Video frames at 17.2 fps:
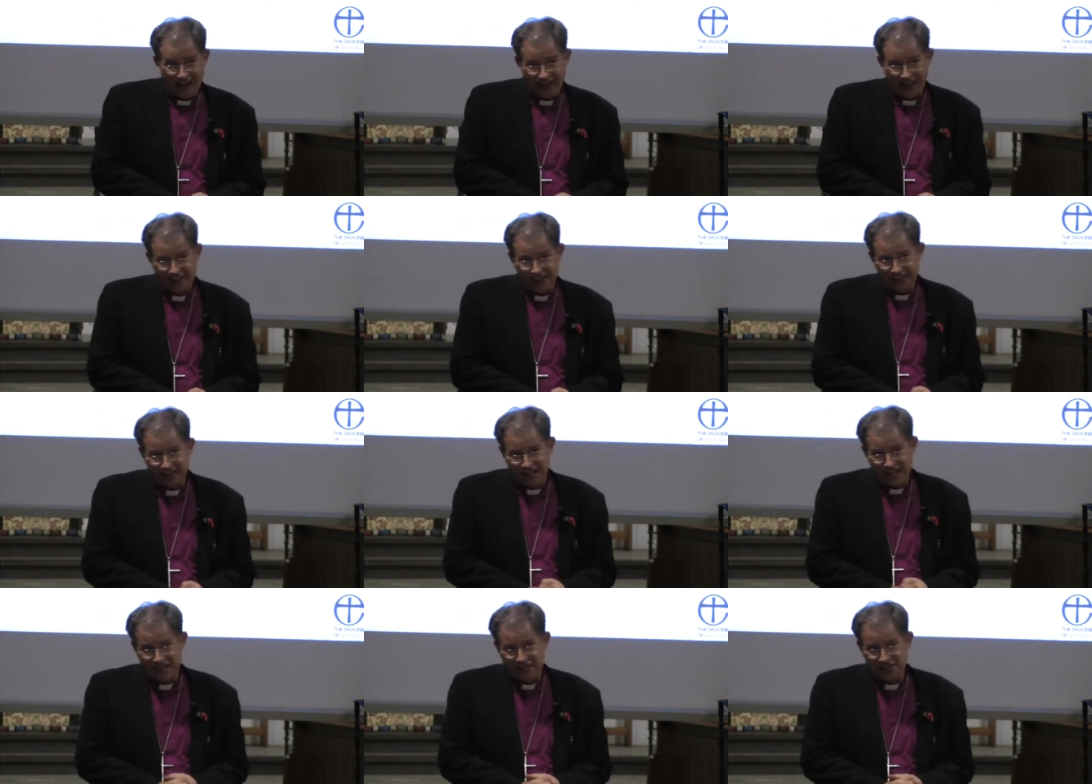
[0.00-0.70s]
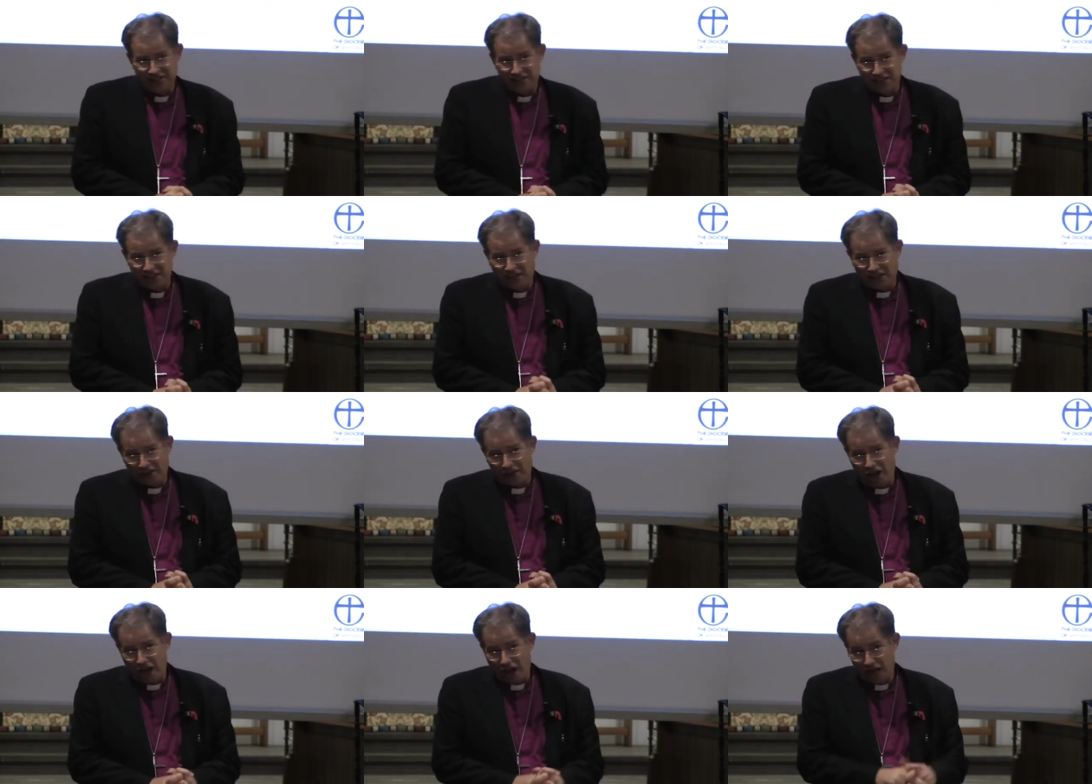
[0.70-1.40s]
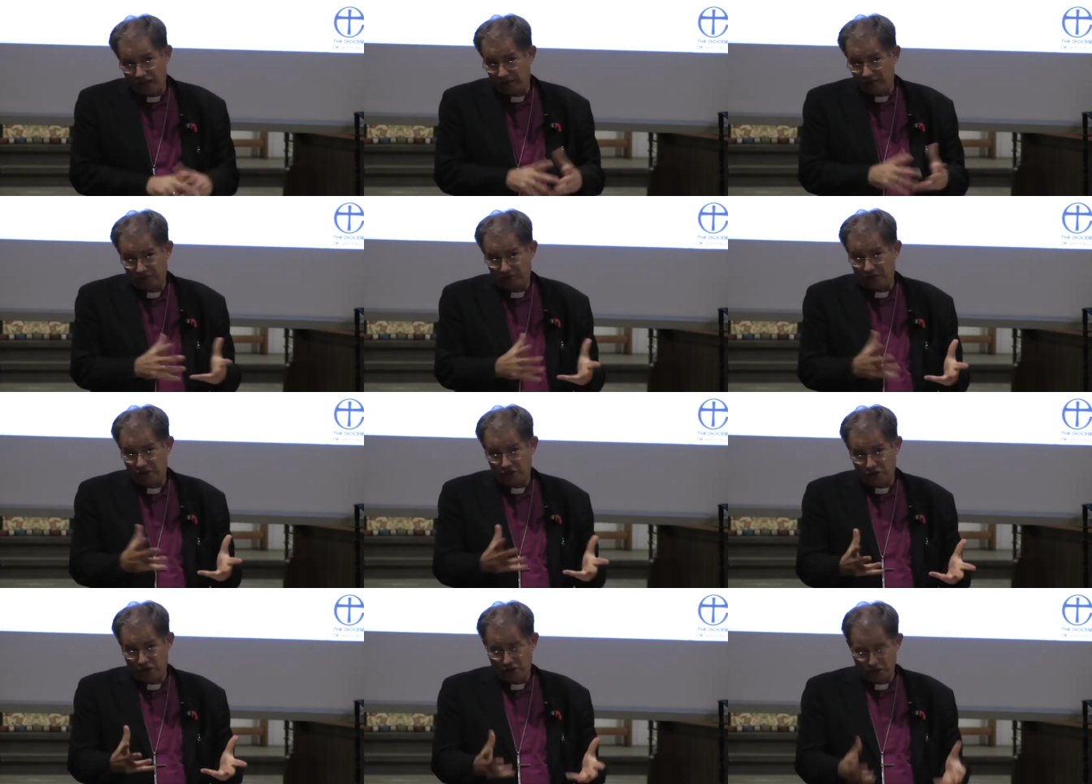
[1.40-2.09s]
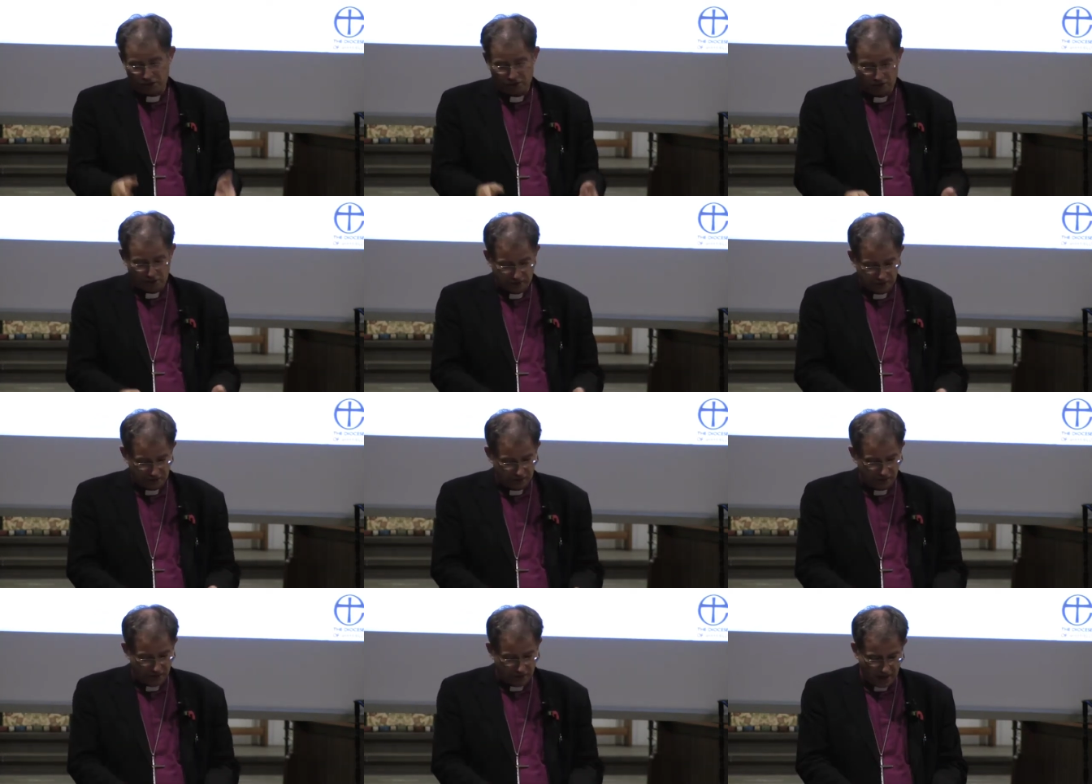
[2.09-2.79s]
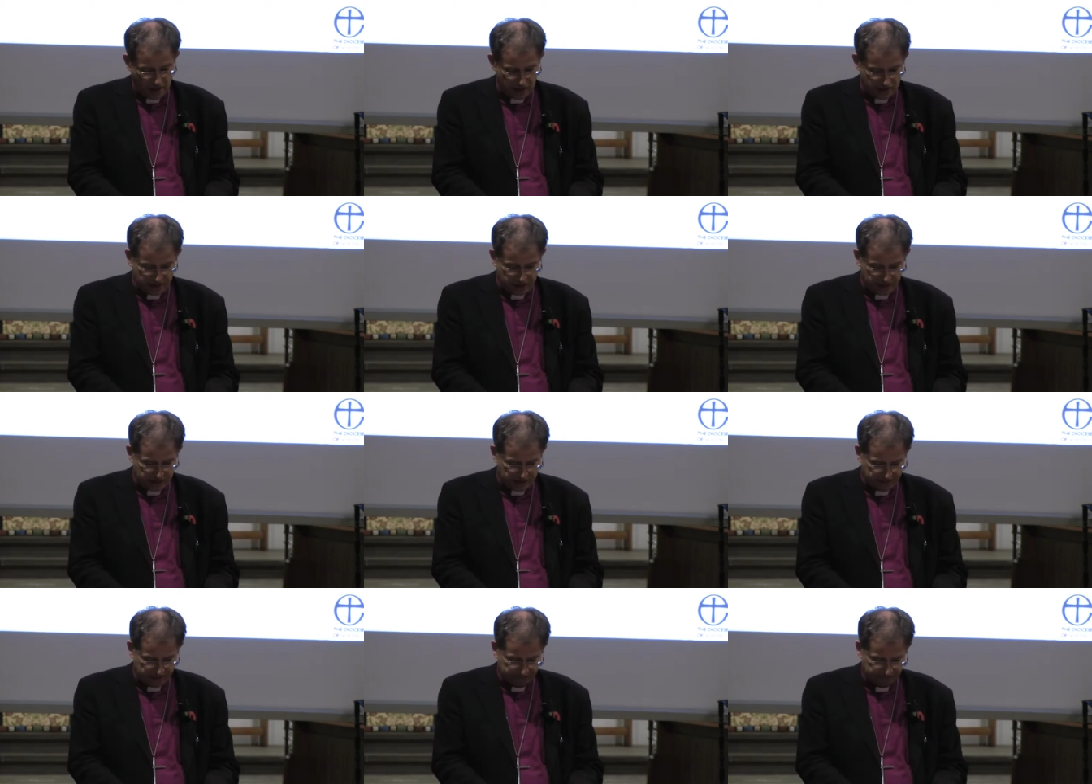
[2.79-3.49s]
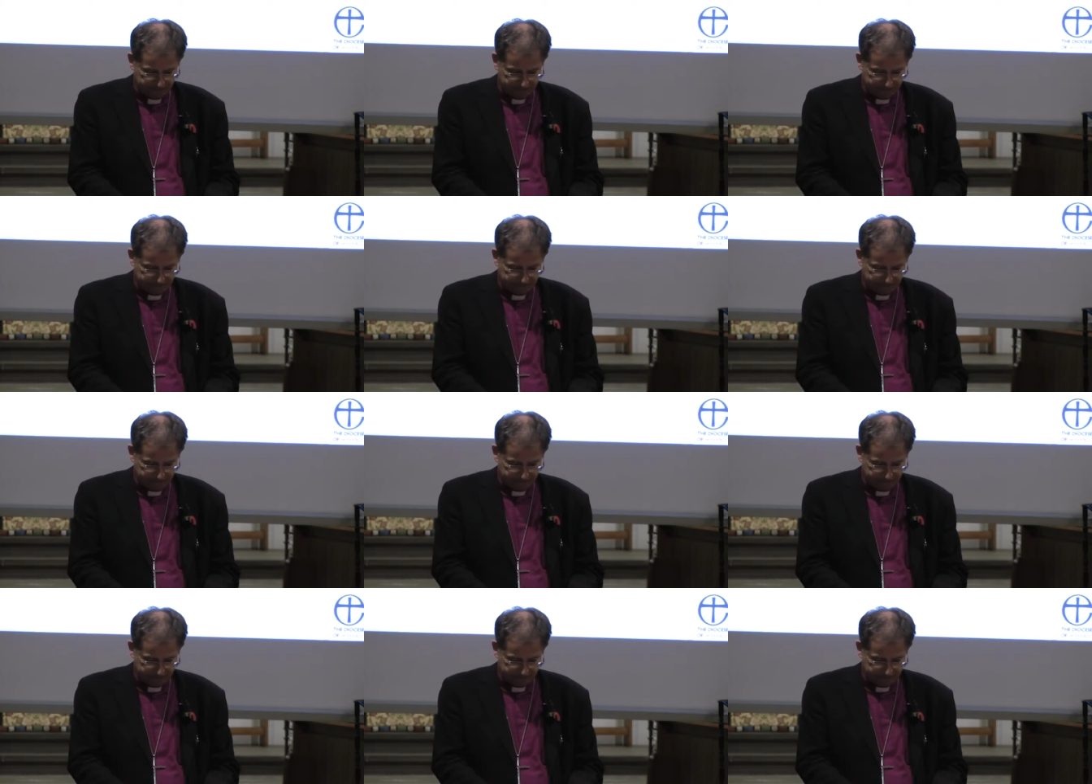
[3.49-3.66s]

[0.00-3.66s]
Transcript: It'll lead to the decline of the church across the diocese.